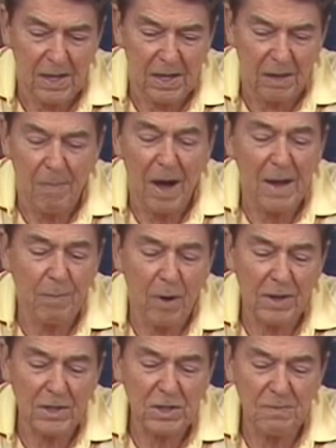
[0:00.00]
A
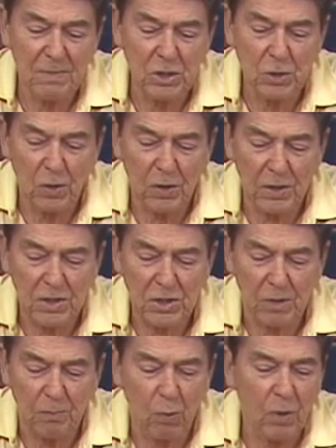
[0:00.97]
bipartisan majority
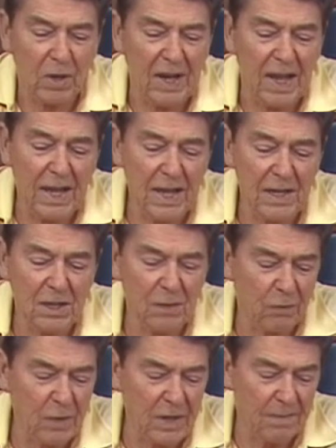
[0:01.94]
supported aid to the
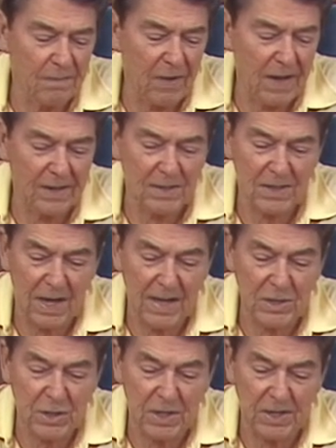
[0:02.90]
freedom fighters
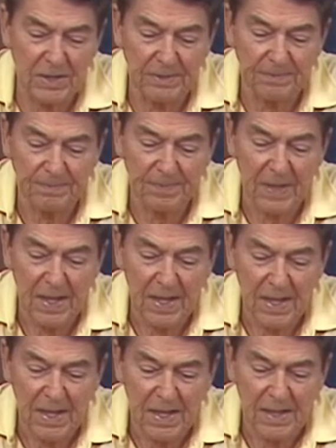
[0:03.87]
last year.
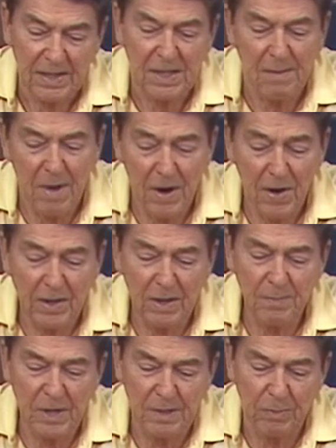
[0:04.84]
The
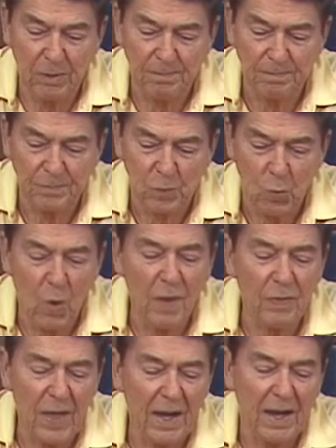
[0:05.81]
American people
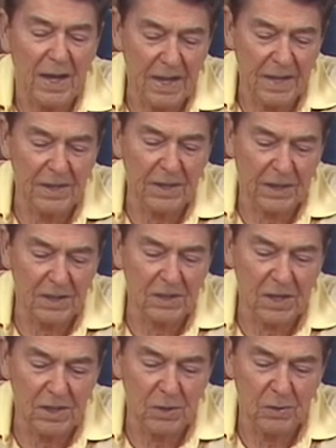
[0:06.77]
want that aid to
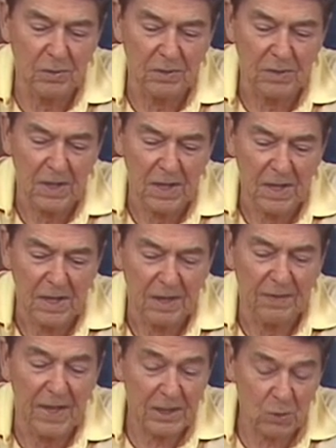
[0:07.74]
continue,
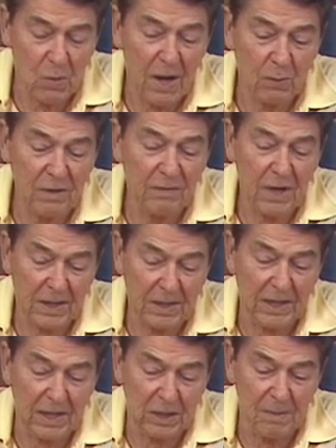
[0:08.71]
and that's why we've got
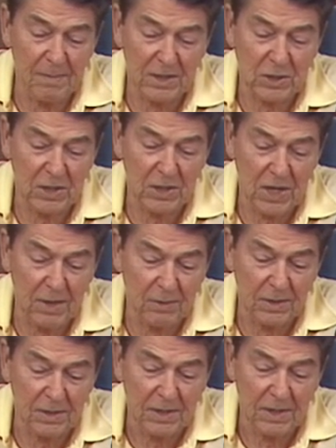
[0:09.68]
to get the message
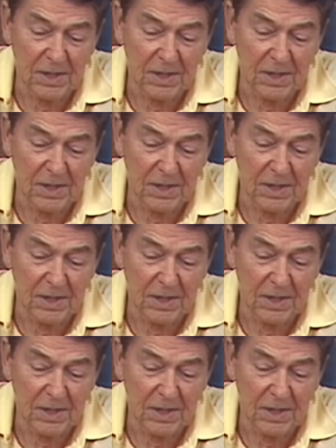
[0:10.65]
out.